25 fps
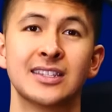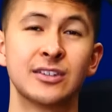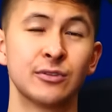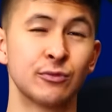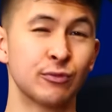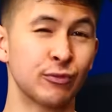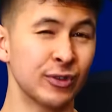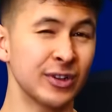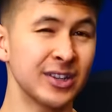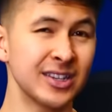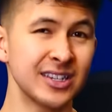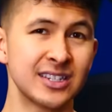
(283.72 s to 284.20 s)
It's a
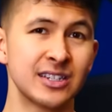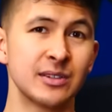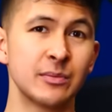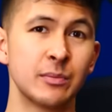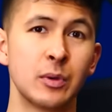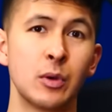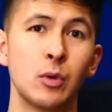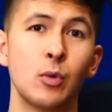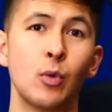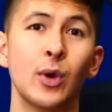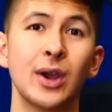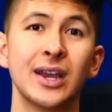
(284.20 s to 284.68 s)
really
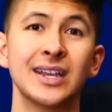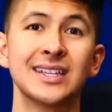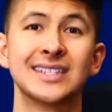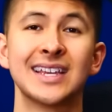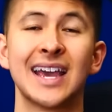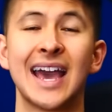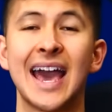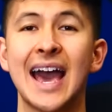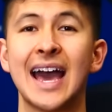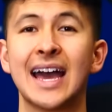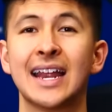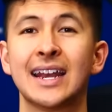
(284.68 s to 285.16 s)
simple way
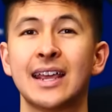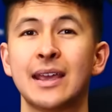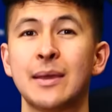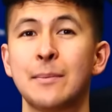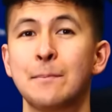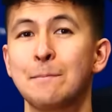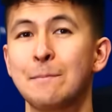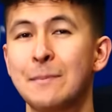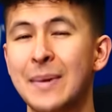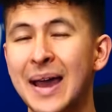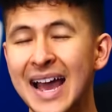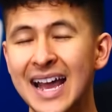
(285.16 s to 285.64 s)
to add a
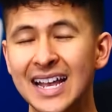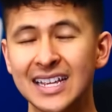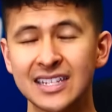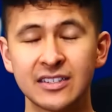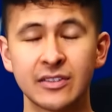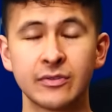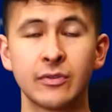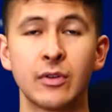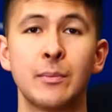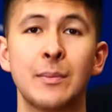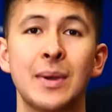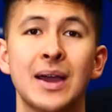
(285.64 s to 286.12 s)

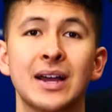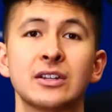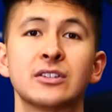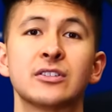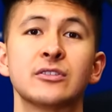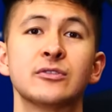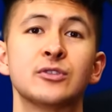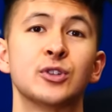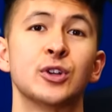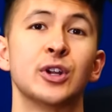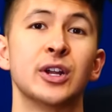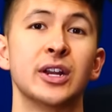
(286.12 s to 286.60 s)
massive amount
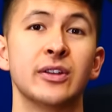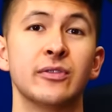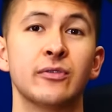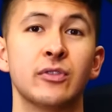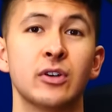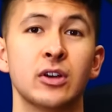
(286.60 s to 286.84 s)
of training